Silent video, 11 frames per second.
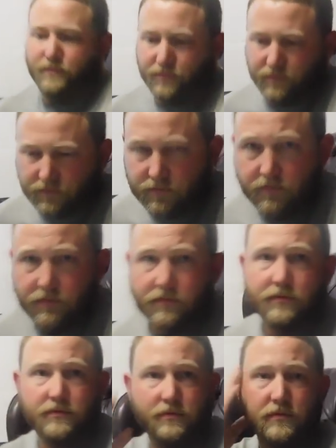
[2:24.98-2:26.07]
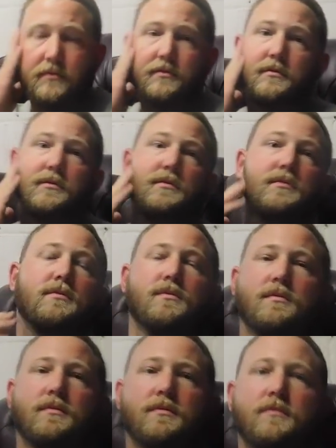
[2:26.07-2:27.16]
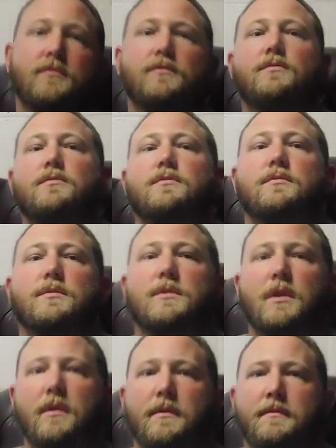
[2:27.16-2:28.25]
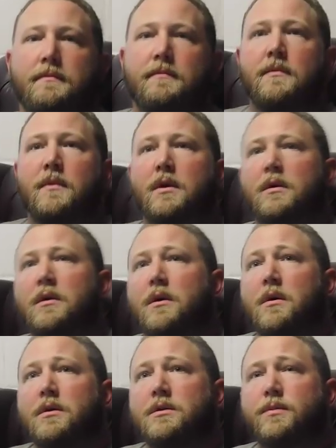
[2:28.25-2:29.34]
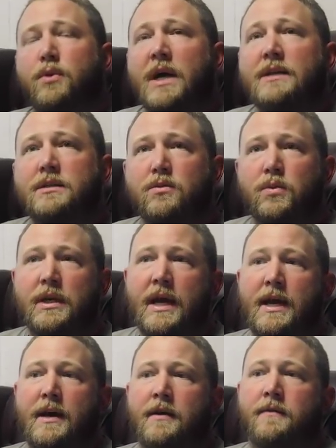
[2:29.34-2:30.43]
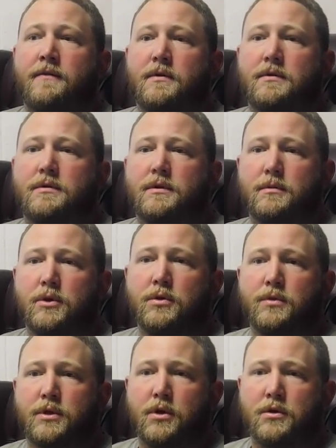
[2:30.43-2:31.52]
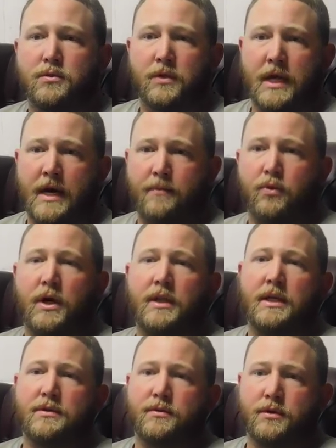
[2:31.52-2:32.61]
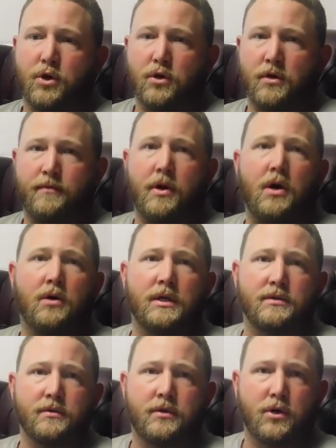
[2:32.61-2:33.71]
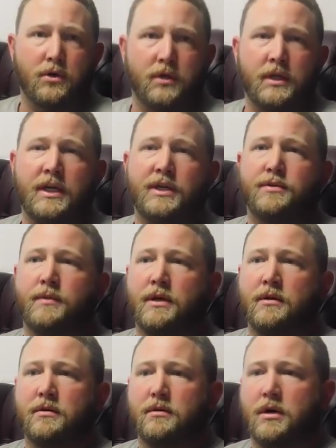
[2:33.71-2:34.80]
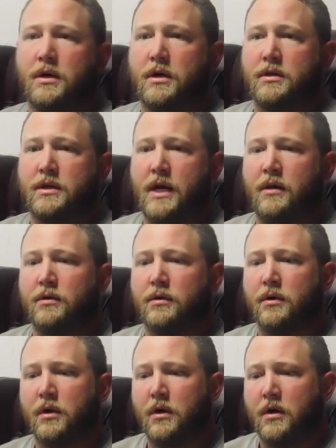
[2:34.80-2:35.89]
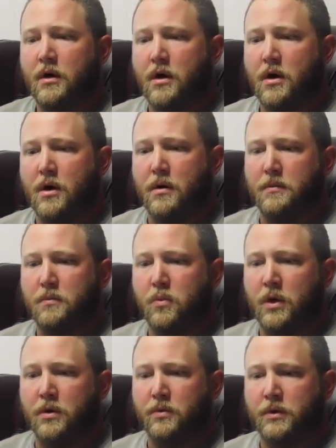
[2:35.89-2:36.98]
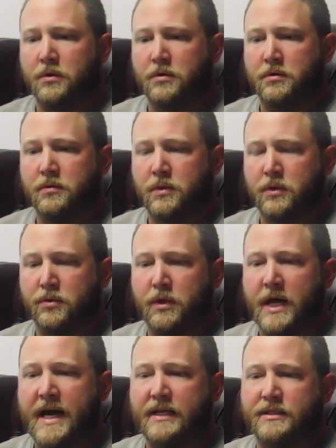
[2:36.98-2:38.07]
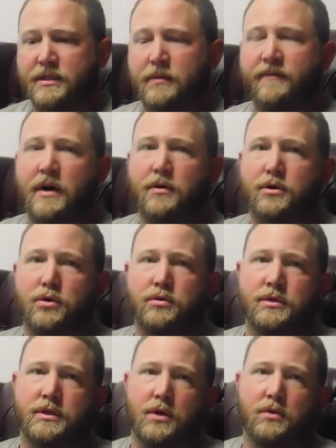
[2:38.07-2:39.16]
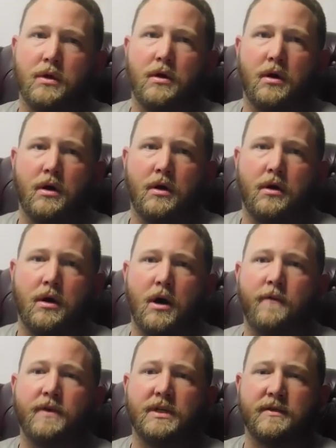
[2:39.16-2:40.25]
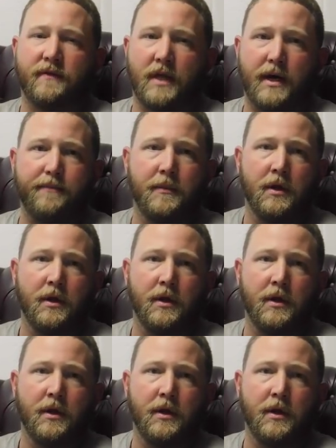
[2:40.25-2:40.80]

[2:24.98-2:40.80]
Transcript: I mean, uh, you've been uh, now. How many returning players do we have this year? Surprisingly, we have some good returners. We got Brett that's returning, Paul that's returning, Ishmael uh, Taylor. Um, where we're where we're lacking some of our returners is on uh, offensive line.